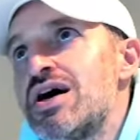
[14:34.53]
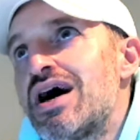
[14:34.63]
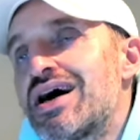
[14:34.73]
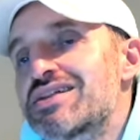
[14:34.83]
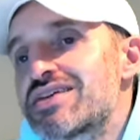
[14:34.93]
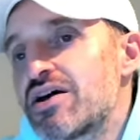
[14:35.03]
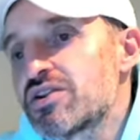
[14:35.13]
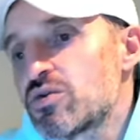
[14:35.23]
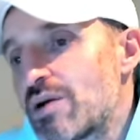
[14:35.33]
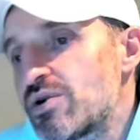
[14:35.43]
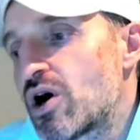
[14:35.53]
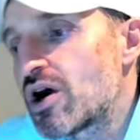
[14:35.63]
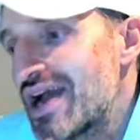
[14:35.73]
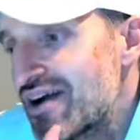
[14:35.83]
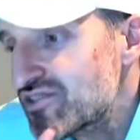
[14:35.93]
uh, tell the webinar,
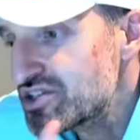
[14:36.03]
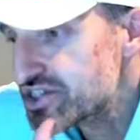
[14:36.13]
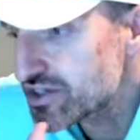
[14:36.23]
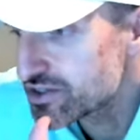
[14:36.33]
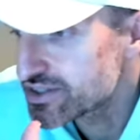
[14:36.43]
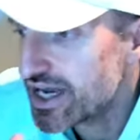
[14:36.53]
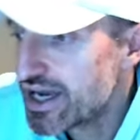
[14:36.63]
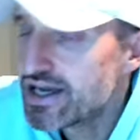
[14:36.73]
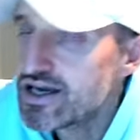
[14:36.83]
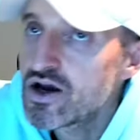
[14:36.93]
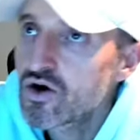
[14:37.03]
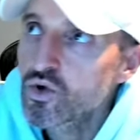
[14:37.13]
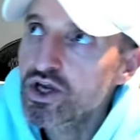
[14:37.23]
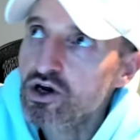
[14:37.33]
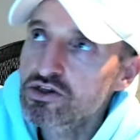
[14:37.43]
every single day,
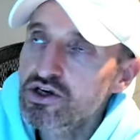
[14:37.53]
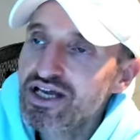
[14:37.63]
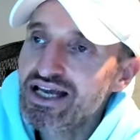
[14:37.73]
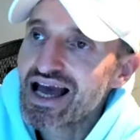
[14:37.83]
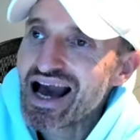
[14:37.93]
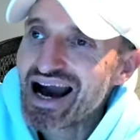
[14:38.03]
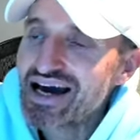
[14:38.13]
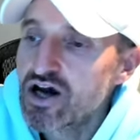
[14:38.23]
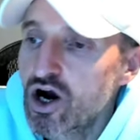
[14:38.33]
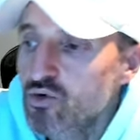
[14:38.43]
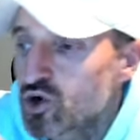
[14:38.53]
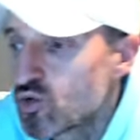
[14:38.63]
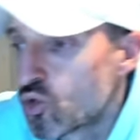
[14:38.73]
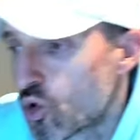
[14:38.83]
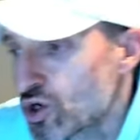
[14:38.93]
we are looking at a
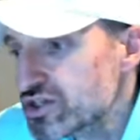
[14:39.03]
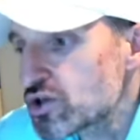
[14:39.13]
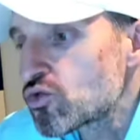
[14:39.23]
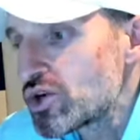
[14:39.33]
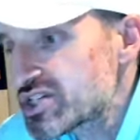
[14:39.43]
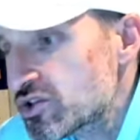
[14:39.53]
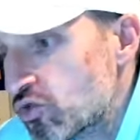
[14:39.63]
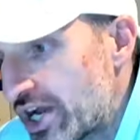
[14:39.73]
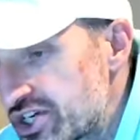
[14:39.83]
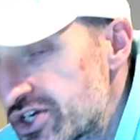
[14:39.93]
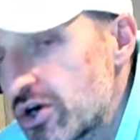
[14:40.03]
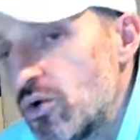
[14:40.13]
reward to risk ratio.